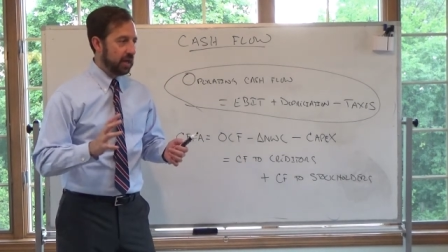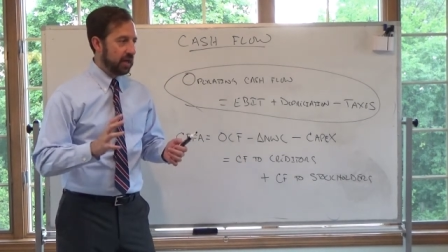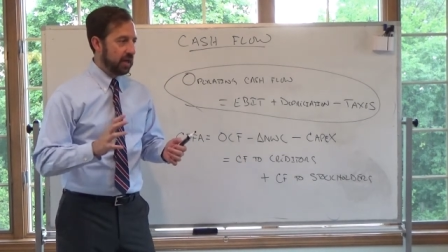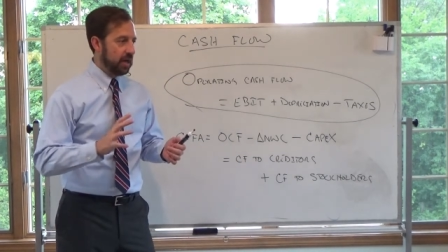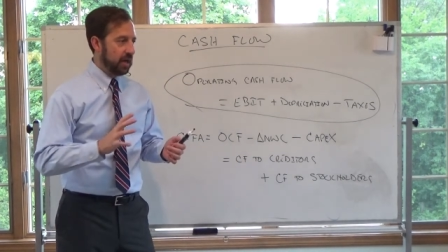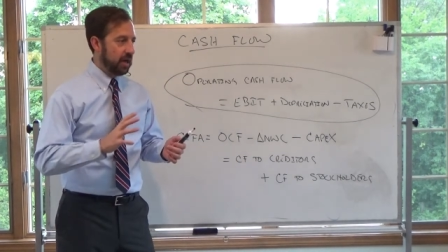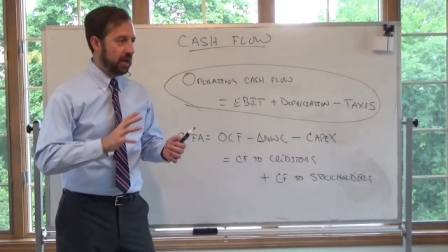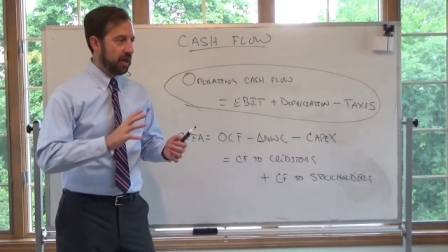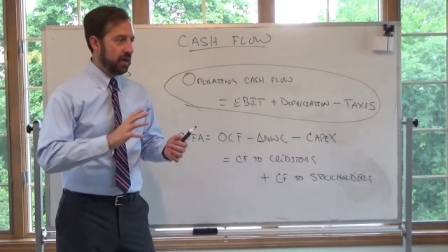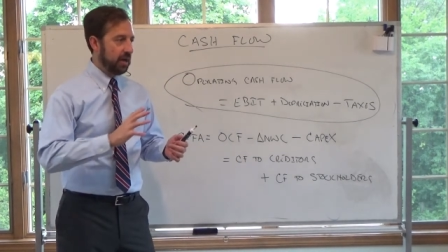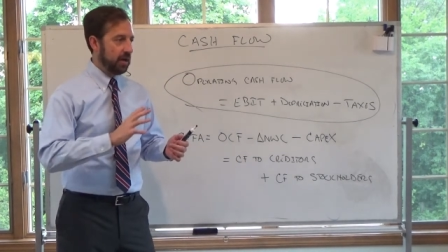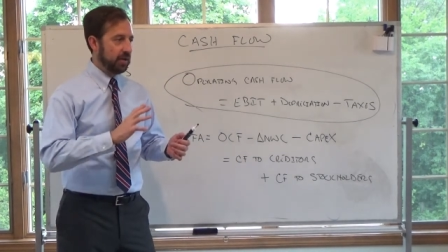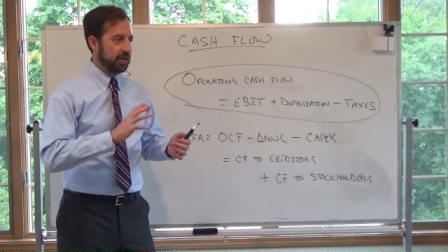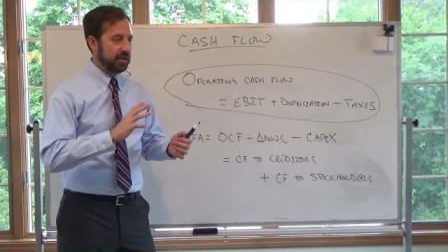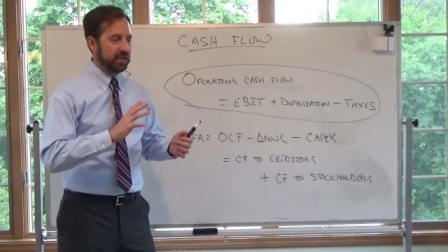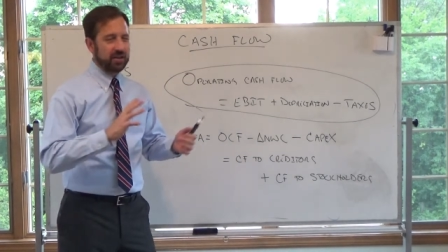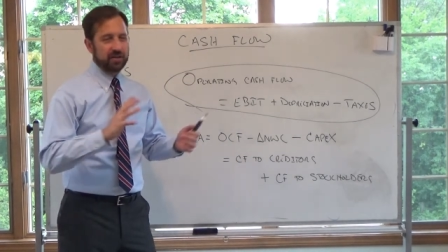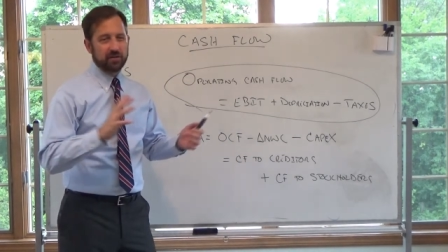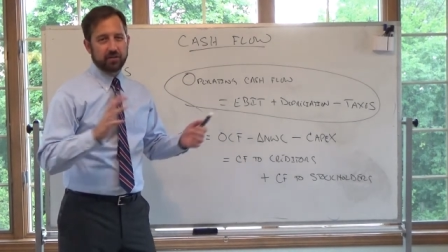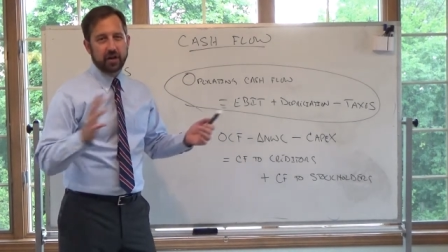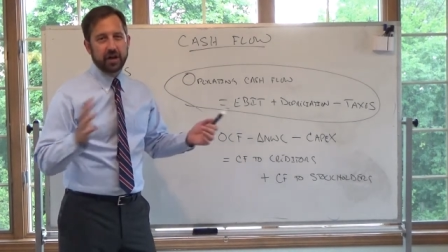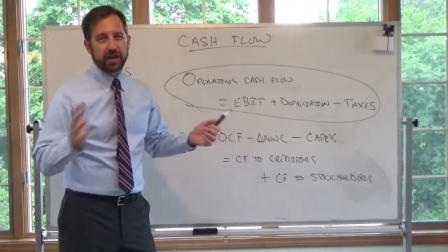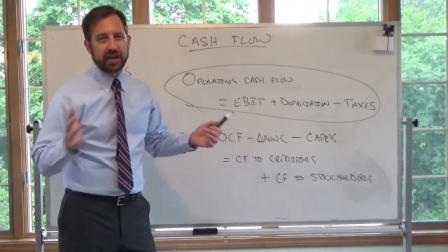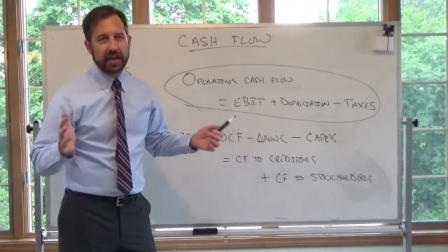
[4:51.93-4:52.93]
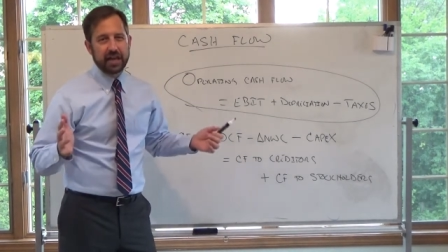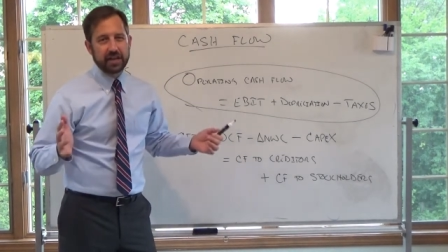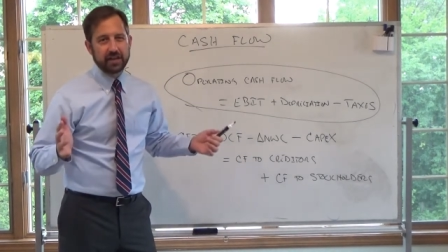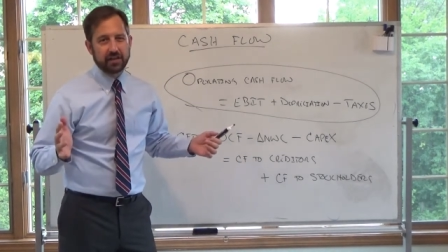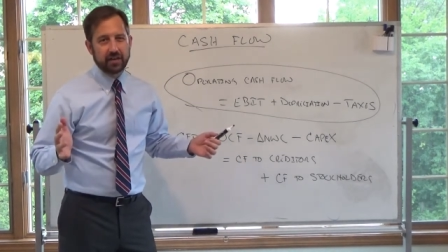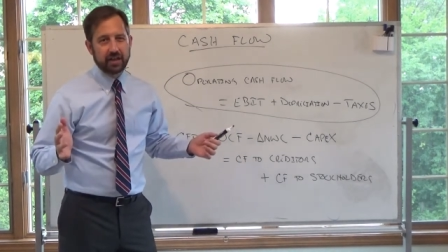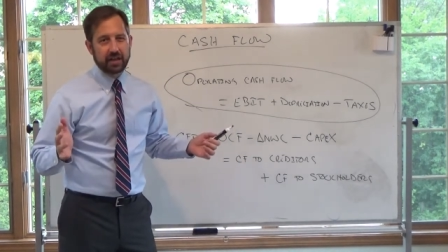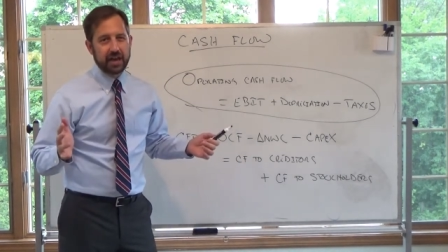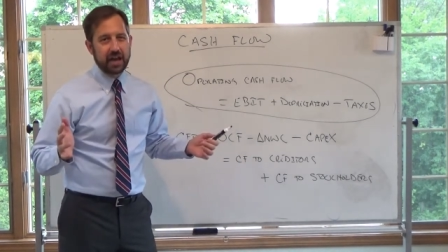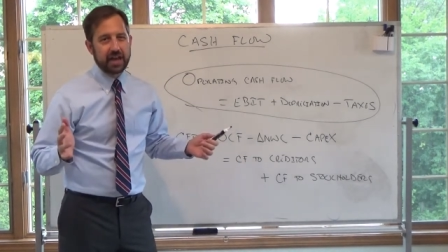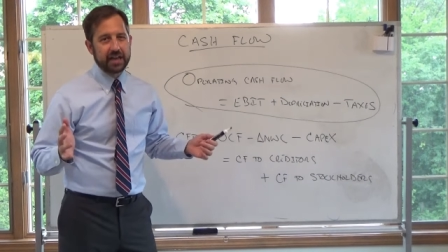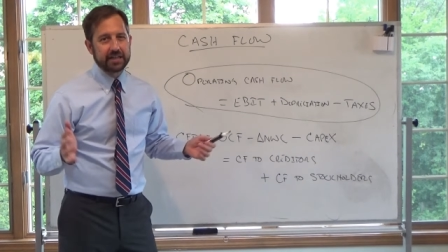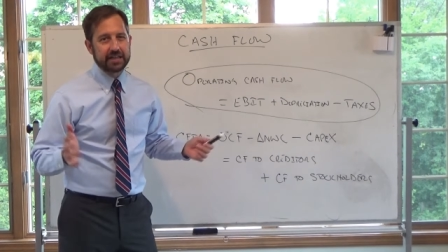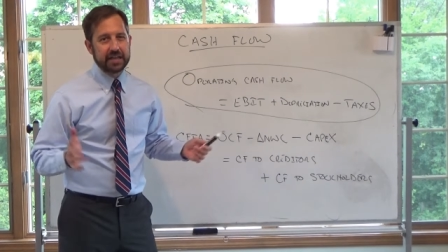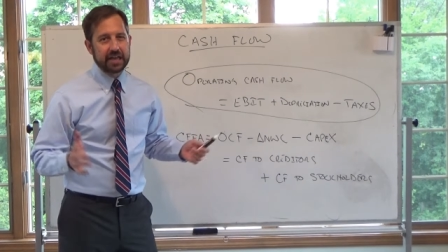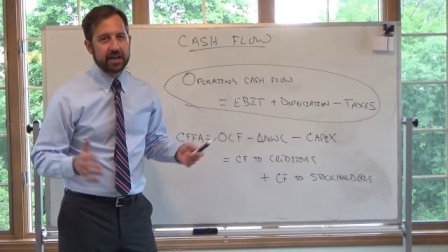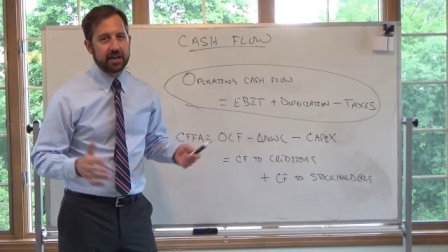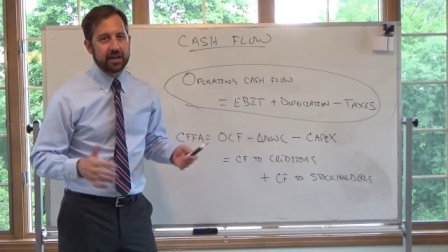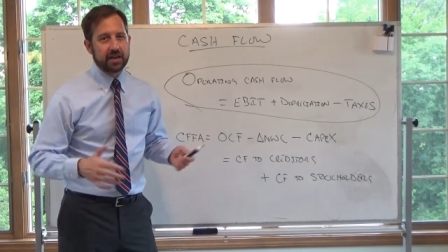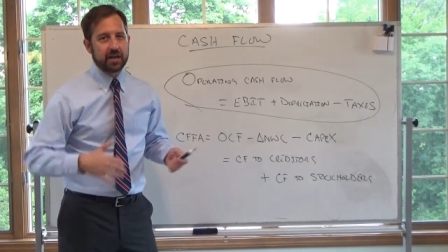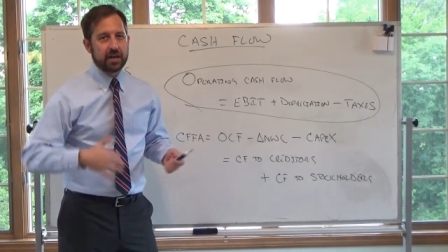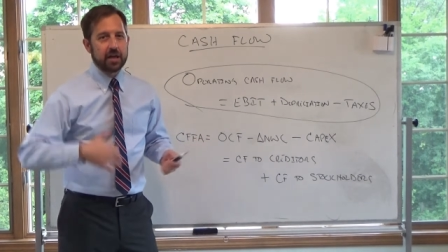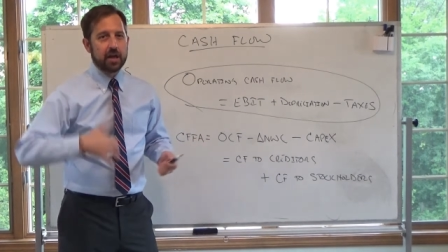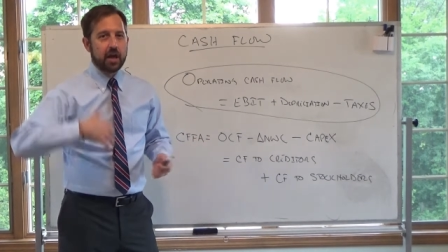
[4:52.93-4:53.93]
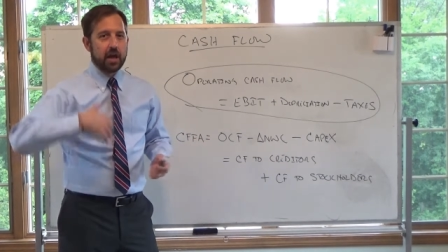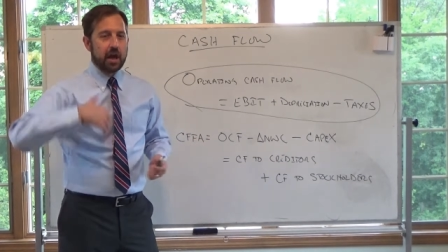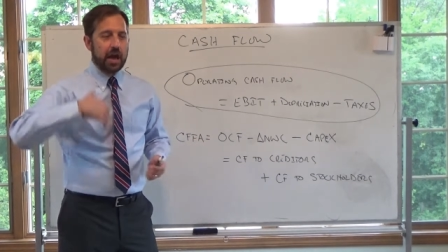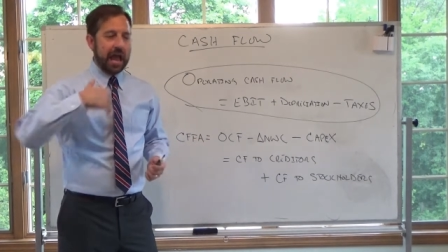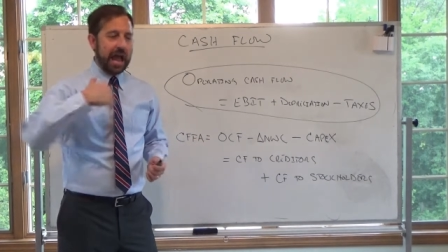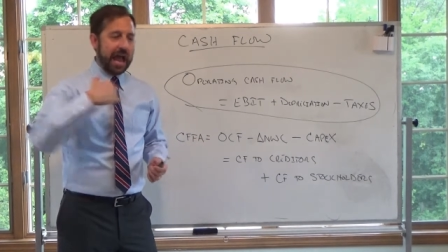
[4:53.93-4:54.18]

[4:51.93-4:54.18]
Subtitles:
again, an identity.